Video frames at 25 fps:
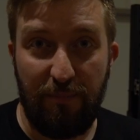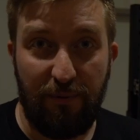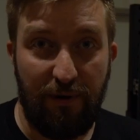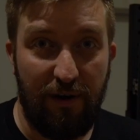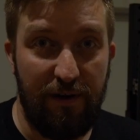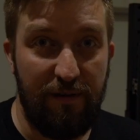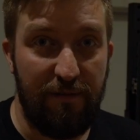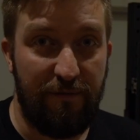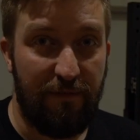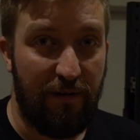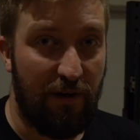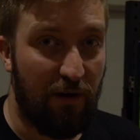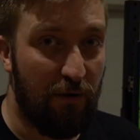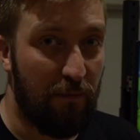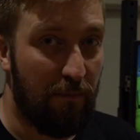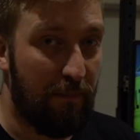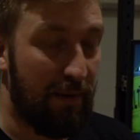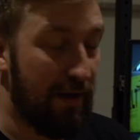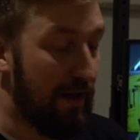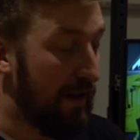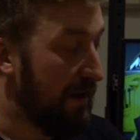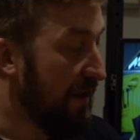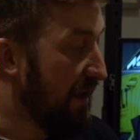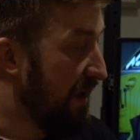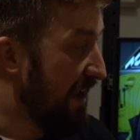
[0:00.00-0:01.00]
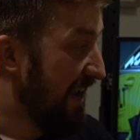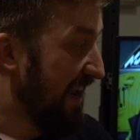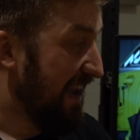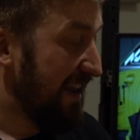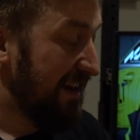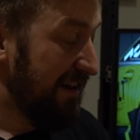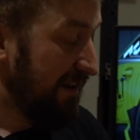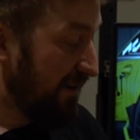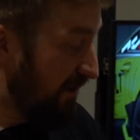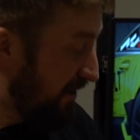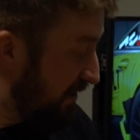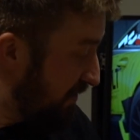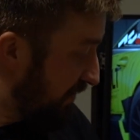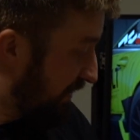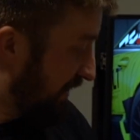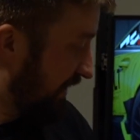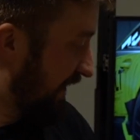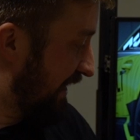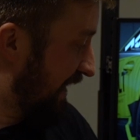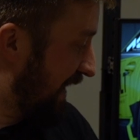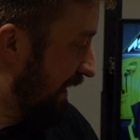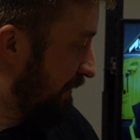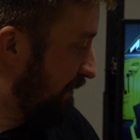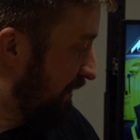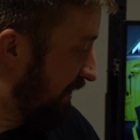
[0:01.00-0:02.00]
profile, but it looks
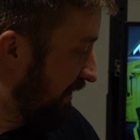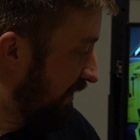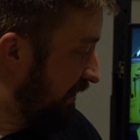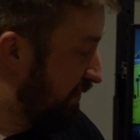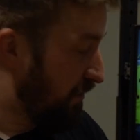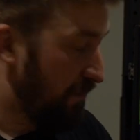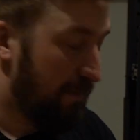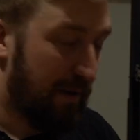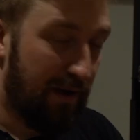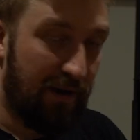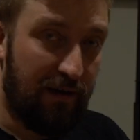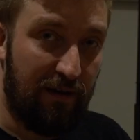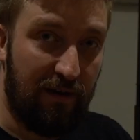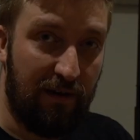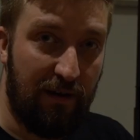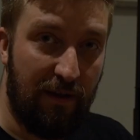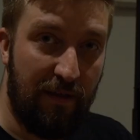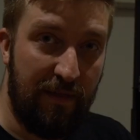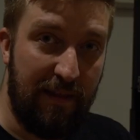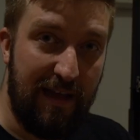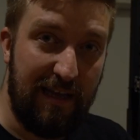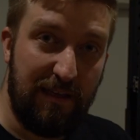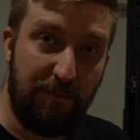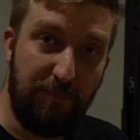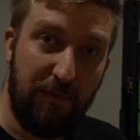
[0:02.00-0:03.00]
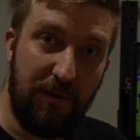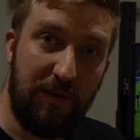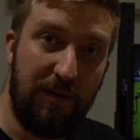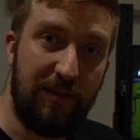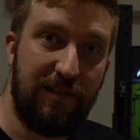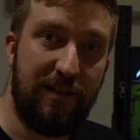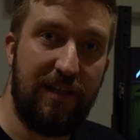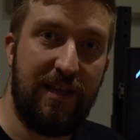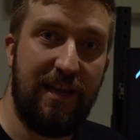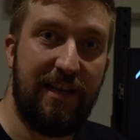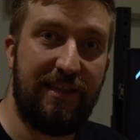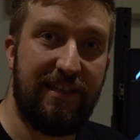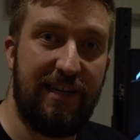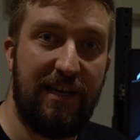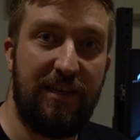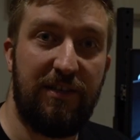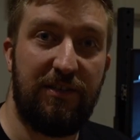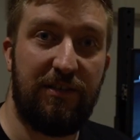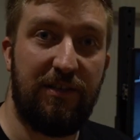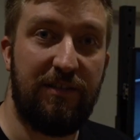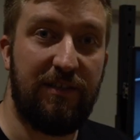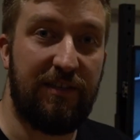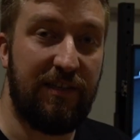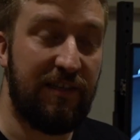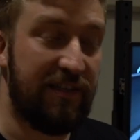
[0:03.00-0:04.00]
the absolute part, and that's because of the
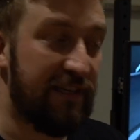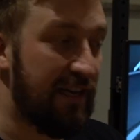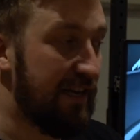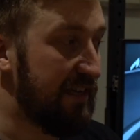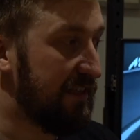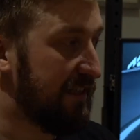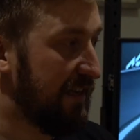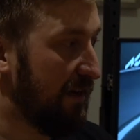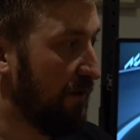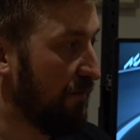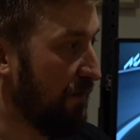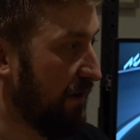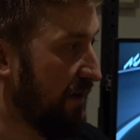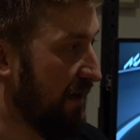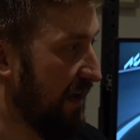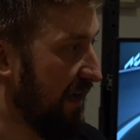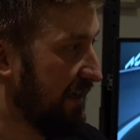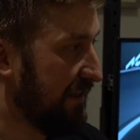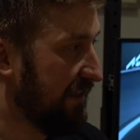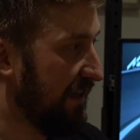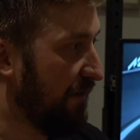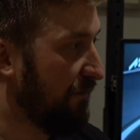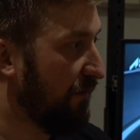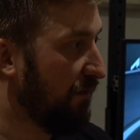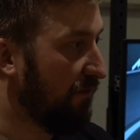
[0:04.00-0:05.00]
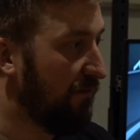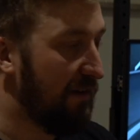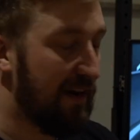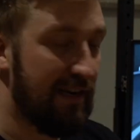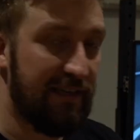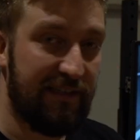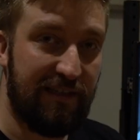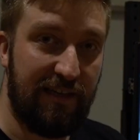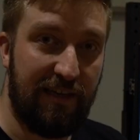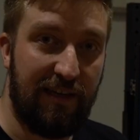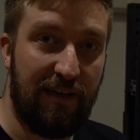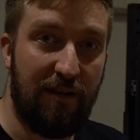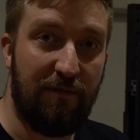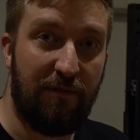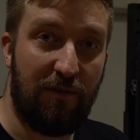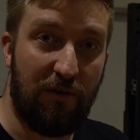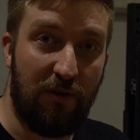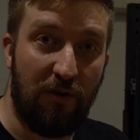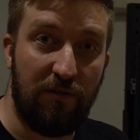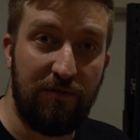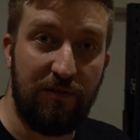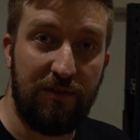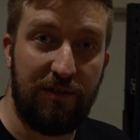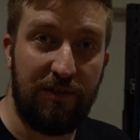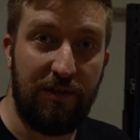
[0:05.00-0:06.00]
attention to detail that Next Level Racing have
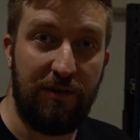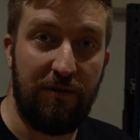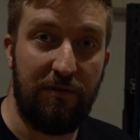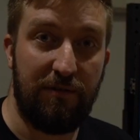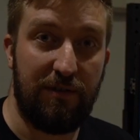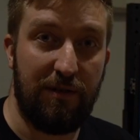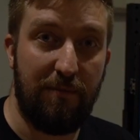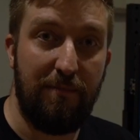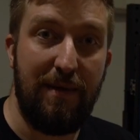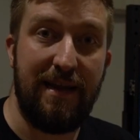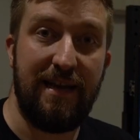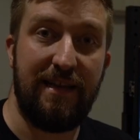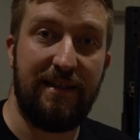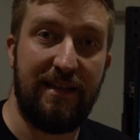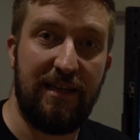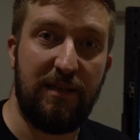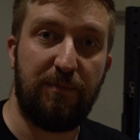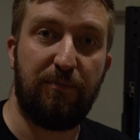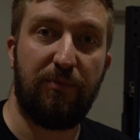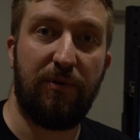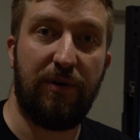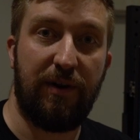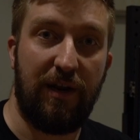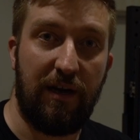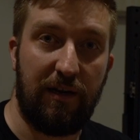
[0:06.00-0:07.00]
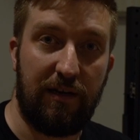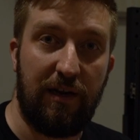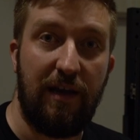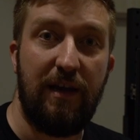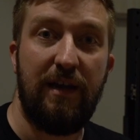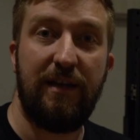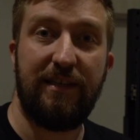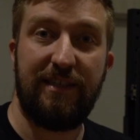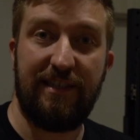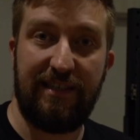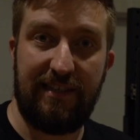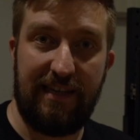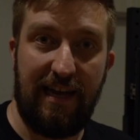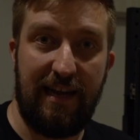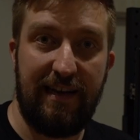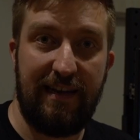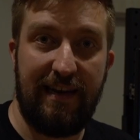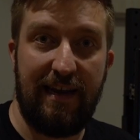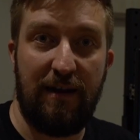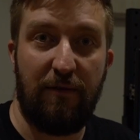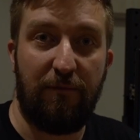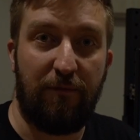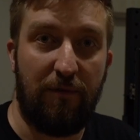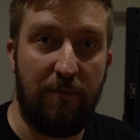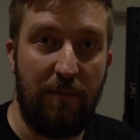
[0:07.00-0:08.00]
gone to make this product
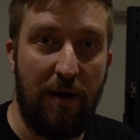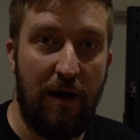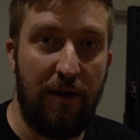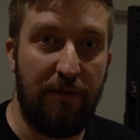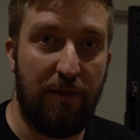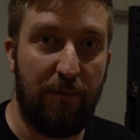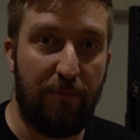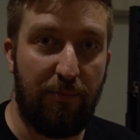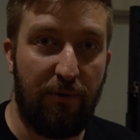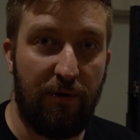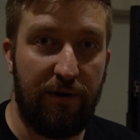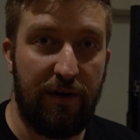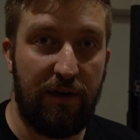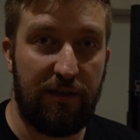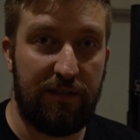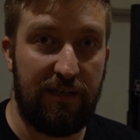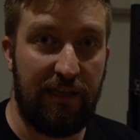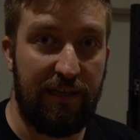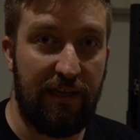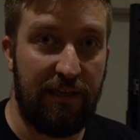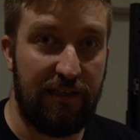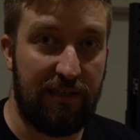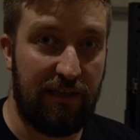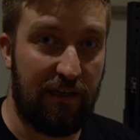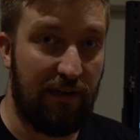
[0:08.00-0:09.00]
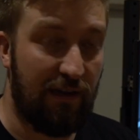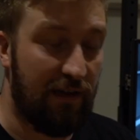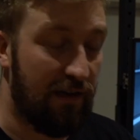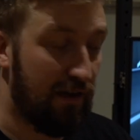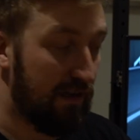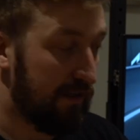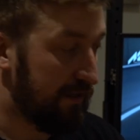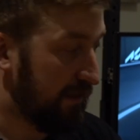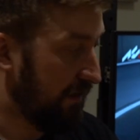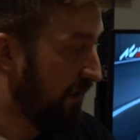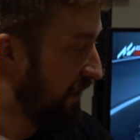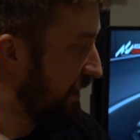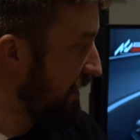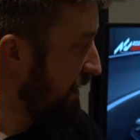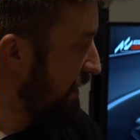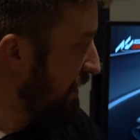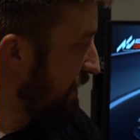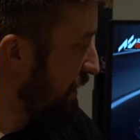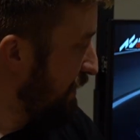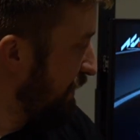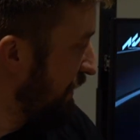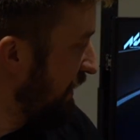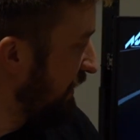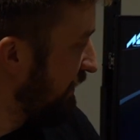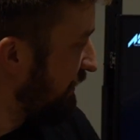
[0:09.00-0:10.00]
stand out from other products in its class.
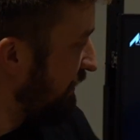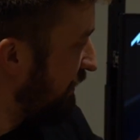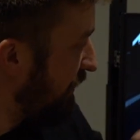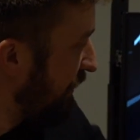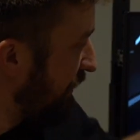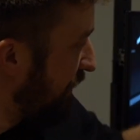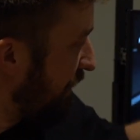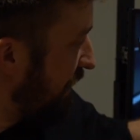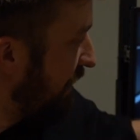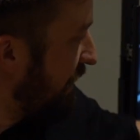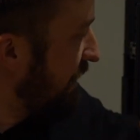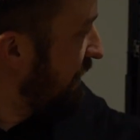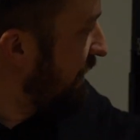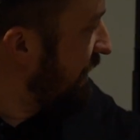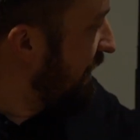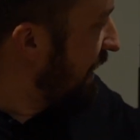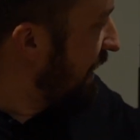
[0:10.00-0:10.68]
Things like the